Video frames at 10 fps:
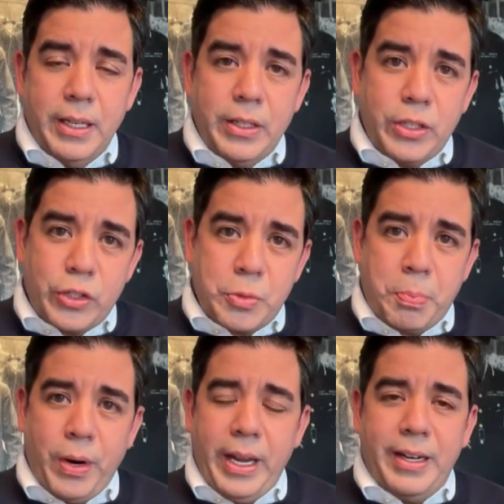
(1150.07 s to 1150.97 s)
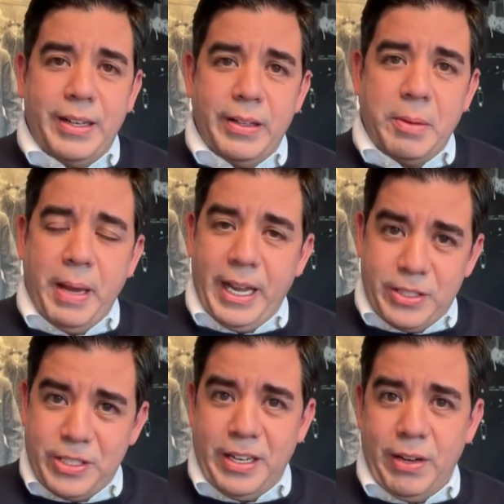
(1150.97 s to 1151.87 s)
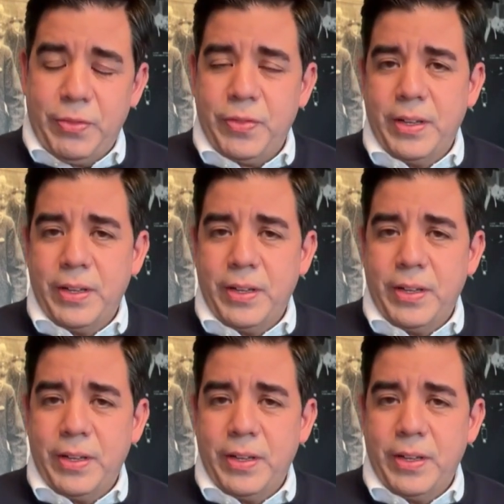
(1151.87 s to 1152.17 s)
to spread the bad stuff